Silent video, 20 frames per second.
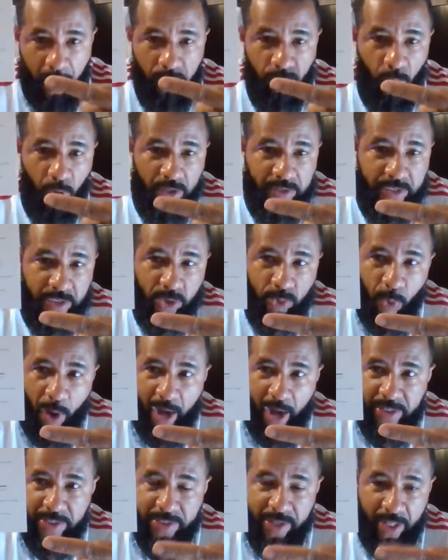about what this
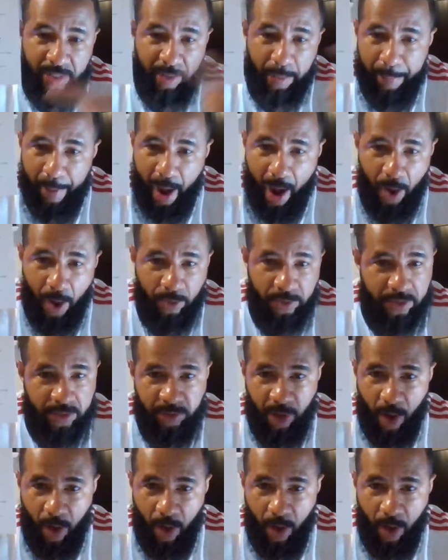wine is all about.